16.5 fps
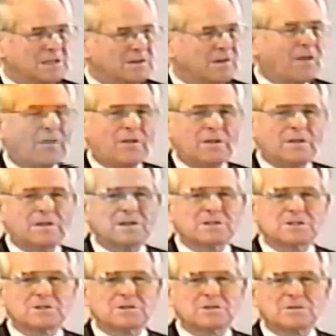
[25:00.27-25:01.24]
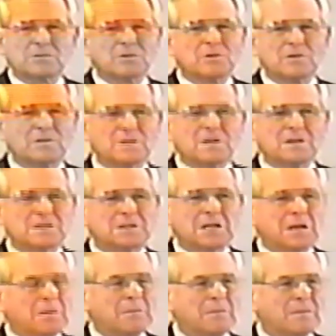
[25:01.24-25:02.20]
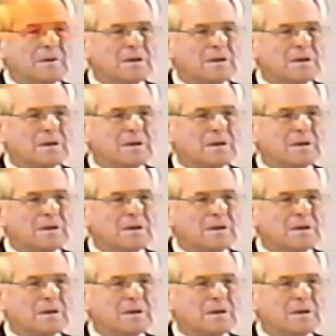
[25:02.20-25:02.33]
Nothing this truth can dim.